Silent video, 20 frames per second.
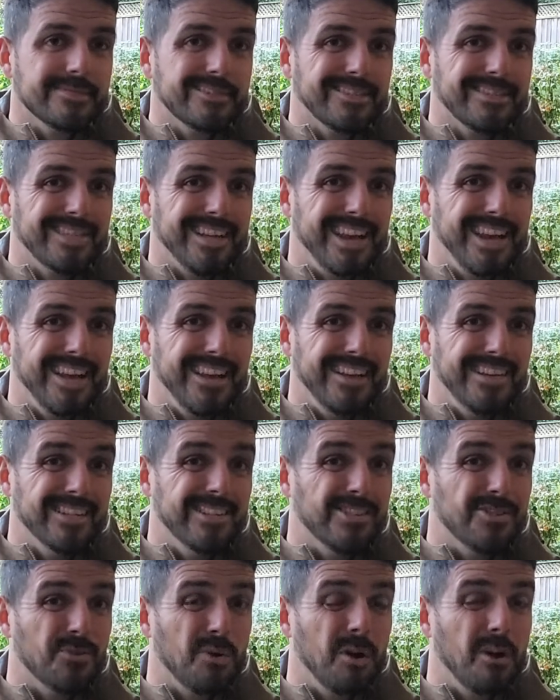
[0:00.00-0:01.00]
10 to
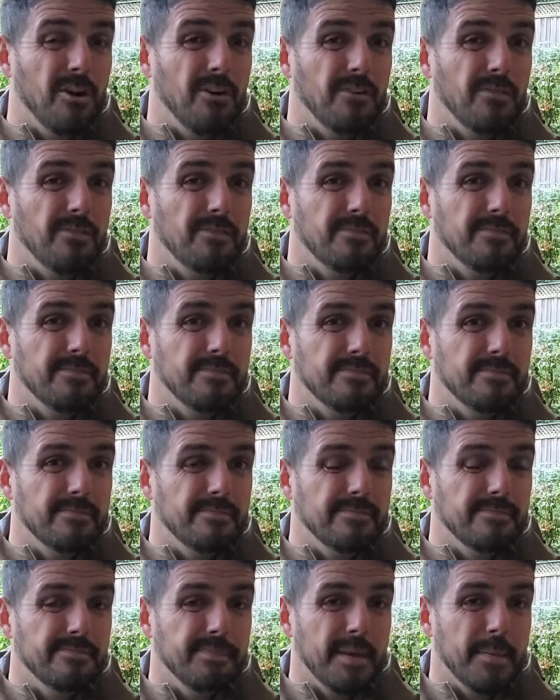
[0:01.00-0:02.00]
12,
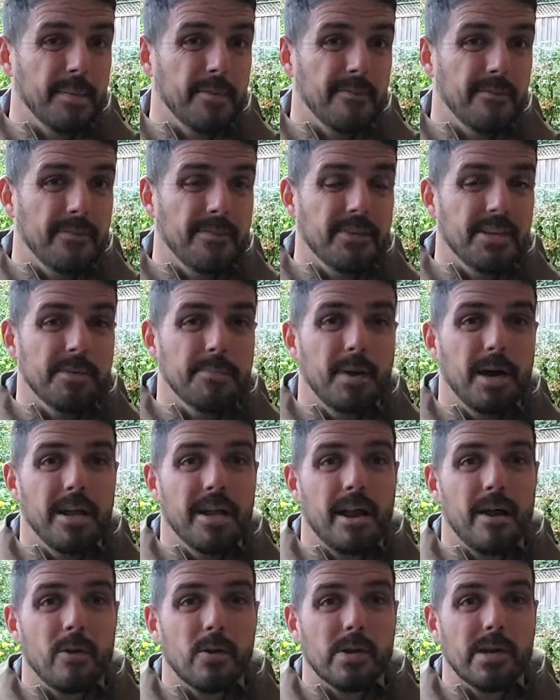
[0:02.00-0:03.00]
maybe 15 mile an
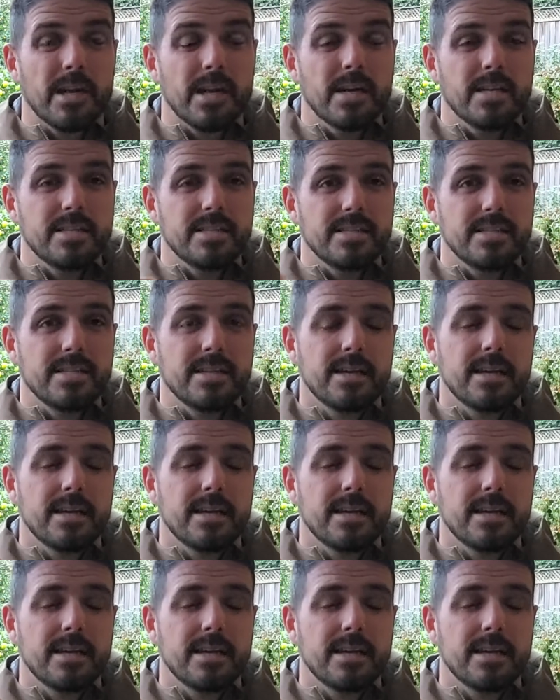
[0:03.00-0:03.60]
hour gusts.